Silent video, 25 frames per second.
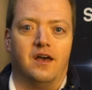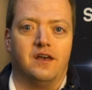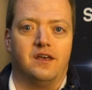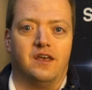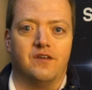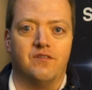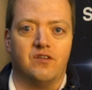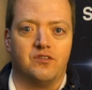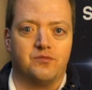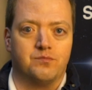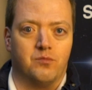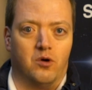and
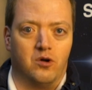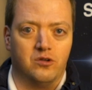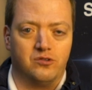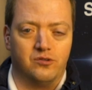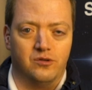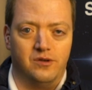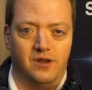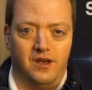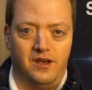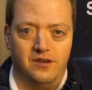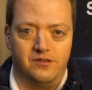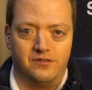give a small
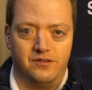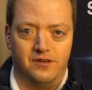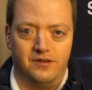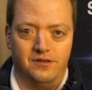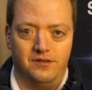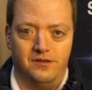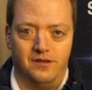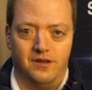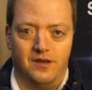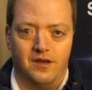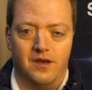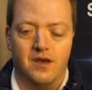
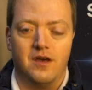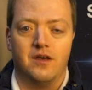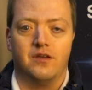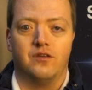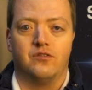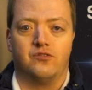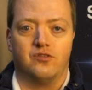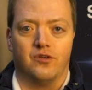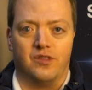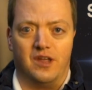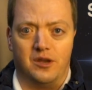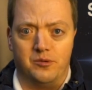donation
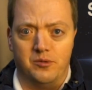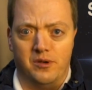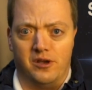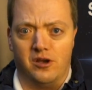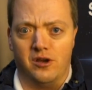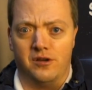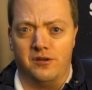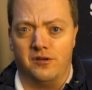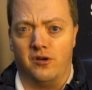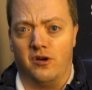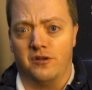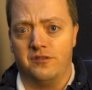so that we
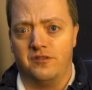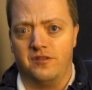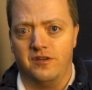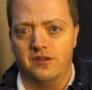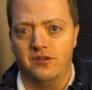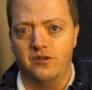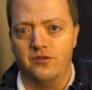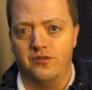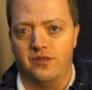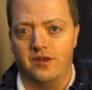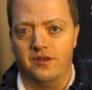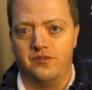can
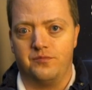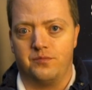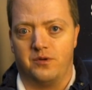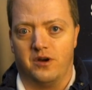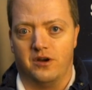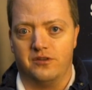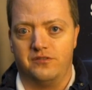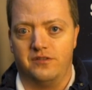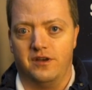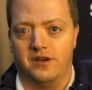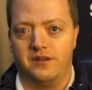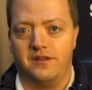continue this
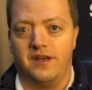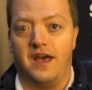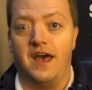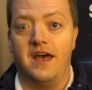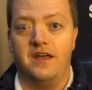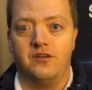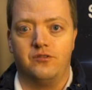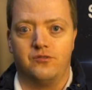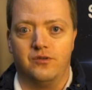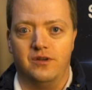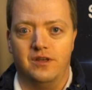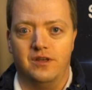project and